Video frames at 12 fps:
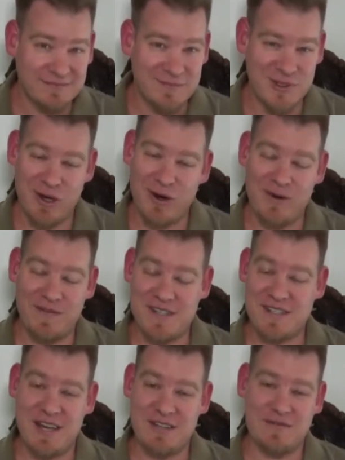So if
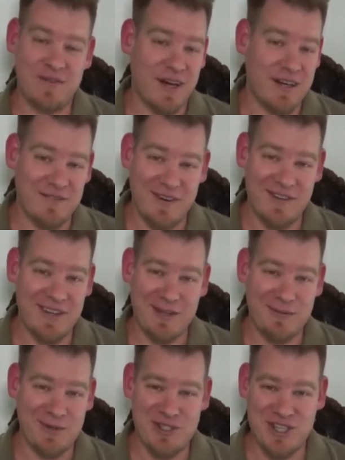this sounds fun, if everything
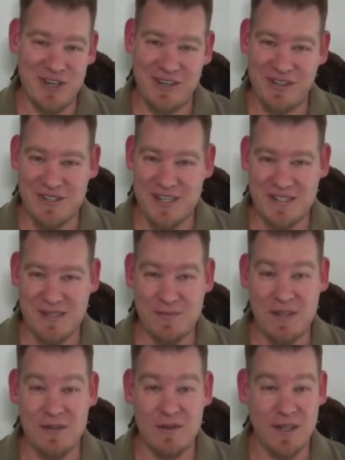that we're sharing looks like
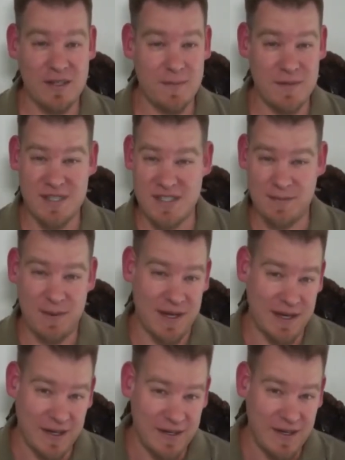something that you'd like to
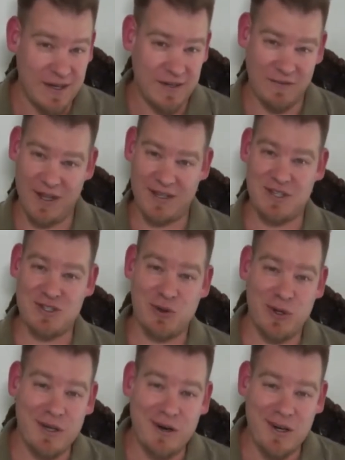participate in, you'd like to
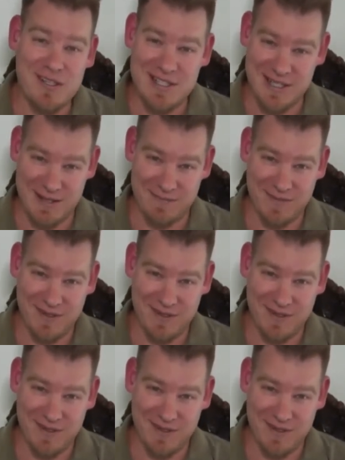join our team,